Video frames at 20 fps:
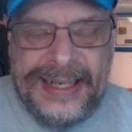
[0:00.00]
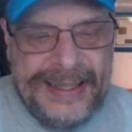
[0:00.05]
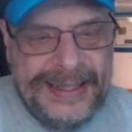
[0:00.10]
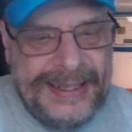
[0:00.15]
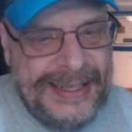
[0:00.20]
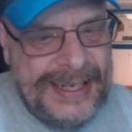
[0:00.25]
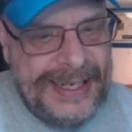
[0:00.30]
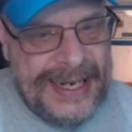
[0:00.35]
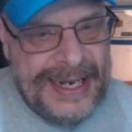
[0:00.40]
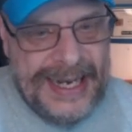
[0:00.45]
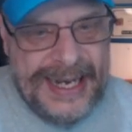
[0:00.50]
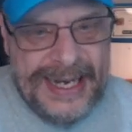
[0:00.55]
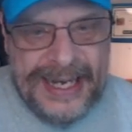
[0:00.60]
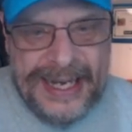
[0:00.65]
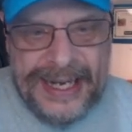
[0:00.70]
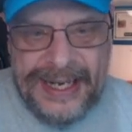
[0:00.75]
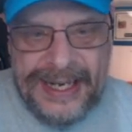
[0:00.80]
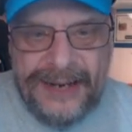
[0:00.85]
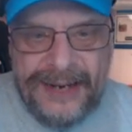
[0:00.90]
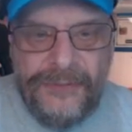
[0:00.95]

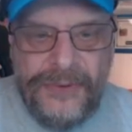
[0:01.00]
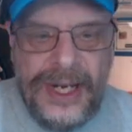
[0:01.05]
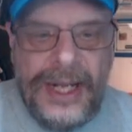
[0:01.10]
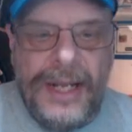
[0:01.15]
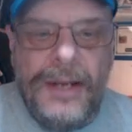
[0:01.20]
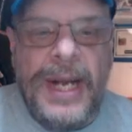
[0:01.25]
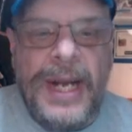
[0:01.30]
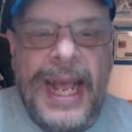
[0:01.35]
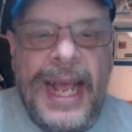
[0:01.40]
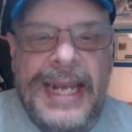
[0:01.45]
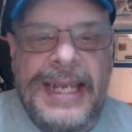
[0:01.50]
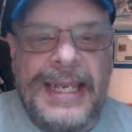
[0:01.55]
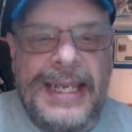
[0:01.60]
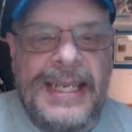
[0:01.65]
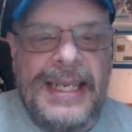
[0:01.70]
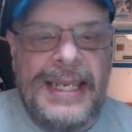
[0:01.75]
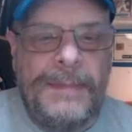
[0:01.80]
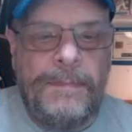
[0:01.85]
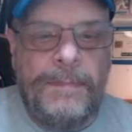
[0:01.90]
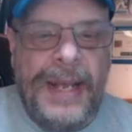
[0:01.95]
God, I really would hate
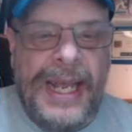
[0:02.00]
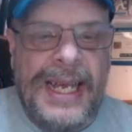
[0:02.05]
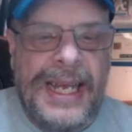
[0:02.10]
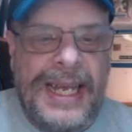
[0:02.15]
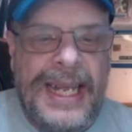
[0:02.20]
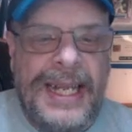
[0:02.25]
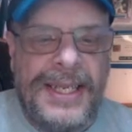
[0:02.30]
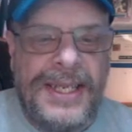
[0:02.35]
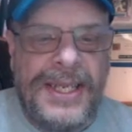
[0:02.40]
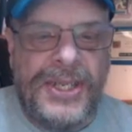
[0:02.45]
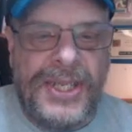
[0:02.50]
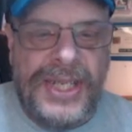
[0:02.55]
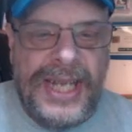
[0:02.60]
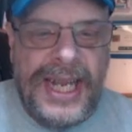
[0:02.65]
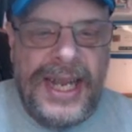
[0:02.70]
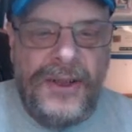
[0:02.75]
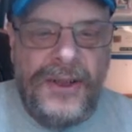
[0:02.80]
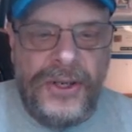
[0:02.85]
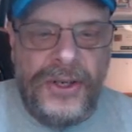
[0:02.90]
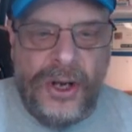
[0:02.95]
to pick against the
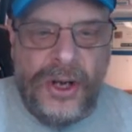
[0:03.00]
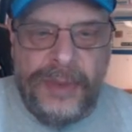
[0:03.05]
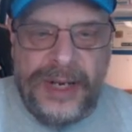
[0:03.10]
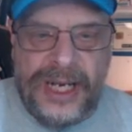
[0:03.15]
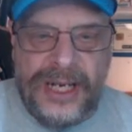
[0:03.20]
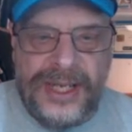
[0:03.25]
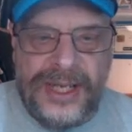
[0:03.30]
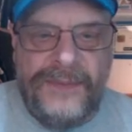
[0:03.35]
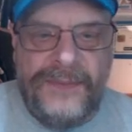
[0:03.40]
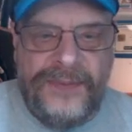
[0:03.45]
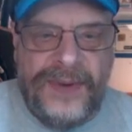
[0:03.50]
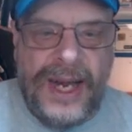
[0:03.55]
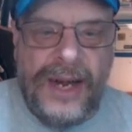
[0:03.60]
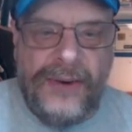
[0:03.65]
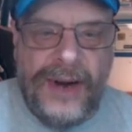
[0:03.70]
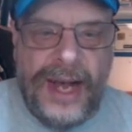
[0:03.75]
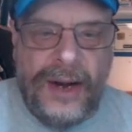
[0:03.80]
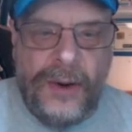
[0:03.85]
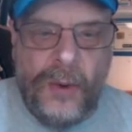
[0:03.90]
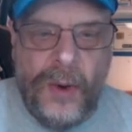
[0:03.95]
Steelers, though, because they
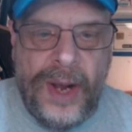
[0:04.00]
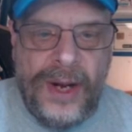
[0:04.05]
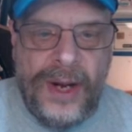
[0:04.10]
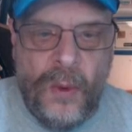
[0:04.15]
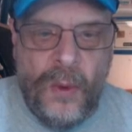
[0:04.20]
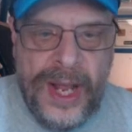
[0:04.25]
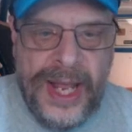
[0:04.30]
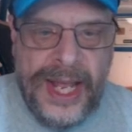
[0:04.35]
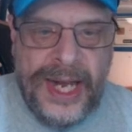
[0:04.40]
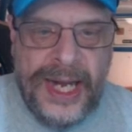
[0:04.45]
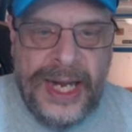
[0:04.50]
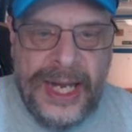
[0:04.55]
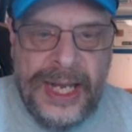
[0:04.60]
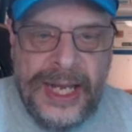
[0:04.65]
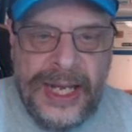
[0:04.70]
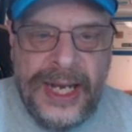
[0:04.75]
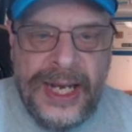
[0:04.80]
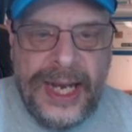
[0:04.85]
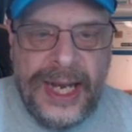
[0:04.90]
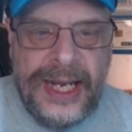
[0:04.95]
figure out a way to win
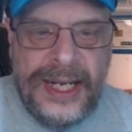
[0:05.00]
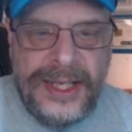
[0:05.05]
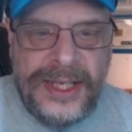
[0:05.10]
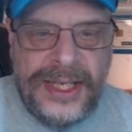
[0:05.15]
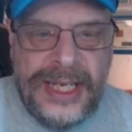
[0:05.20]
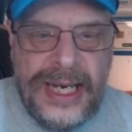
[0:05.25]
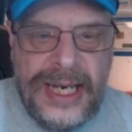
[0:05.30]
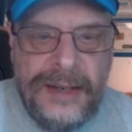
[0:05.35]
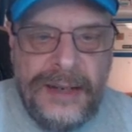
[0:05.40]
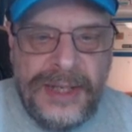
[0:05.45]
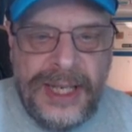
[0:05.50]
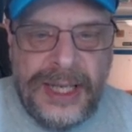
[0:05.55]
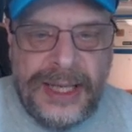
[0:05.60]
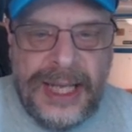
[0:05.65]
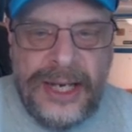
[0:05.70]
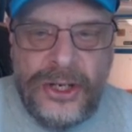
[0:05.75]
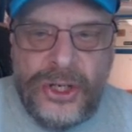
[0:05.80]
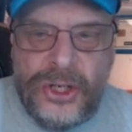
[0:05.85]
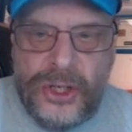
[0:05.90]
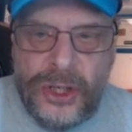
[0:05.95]
against teams that
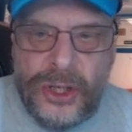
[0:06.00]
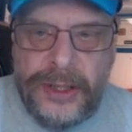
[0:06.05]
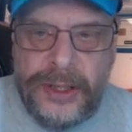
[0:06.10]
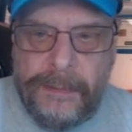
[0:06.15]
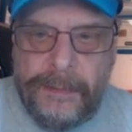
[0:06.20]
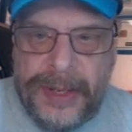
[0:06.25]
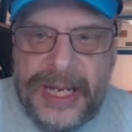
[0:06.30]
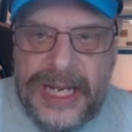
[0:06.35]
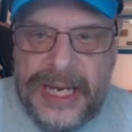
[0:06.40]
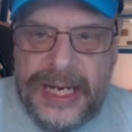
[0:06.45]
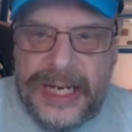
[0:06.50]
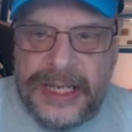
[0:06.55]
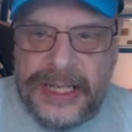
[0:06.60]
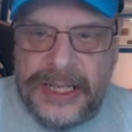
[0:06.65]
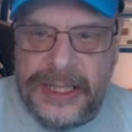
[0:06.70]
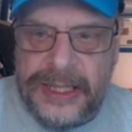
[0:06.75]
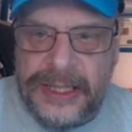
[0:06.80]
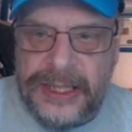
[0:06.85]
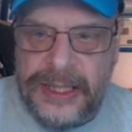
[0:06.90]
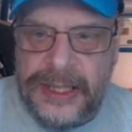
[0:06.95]
they shouldn't beat.
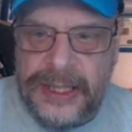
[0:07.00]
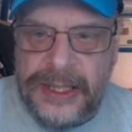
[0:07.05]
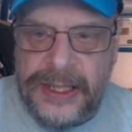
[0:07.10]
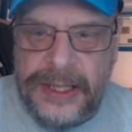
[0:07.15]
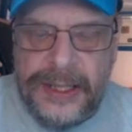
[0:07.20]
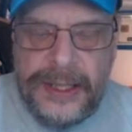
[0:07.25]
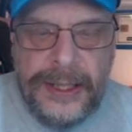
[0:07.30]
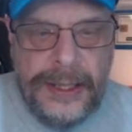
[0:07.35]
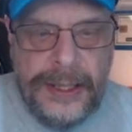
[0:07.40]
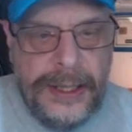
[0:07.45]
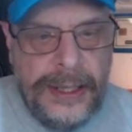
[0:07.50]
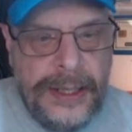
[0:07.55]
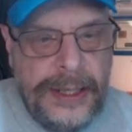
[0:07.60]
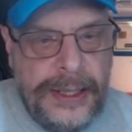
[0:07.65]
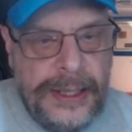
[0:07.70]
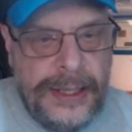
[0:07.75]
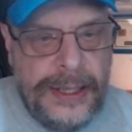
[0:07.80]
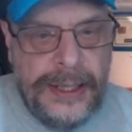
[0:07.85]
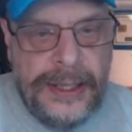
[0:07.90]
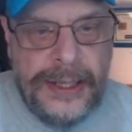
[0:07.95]

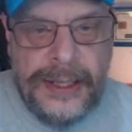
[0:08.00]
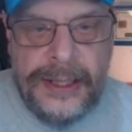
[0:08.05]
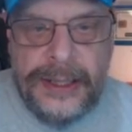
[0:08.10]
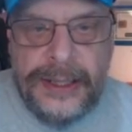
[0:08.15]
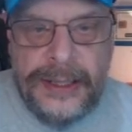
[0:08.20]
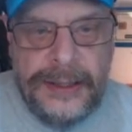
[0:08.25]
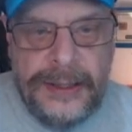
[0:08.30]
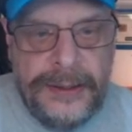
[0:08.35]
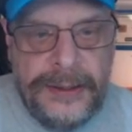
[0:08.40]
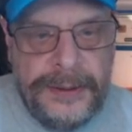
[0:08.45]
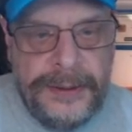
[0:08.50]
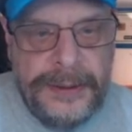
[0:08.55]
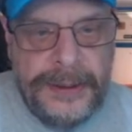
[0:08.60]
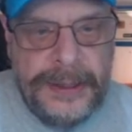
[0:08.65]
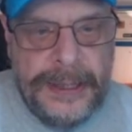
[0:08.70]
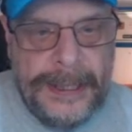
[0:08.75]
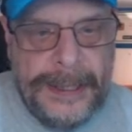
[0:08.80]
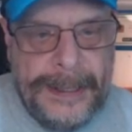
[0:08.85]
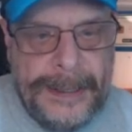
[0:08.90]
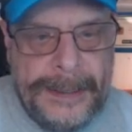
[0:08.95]

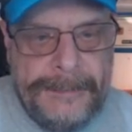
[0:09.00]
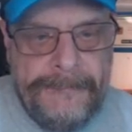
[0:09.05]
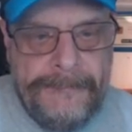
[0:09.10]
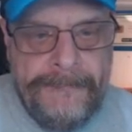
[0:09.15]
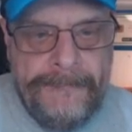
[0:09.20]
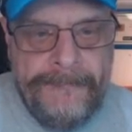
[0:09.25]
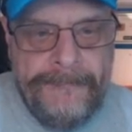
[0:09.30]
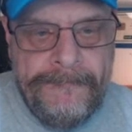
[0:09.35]
I'm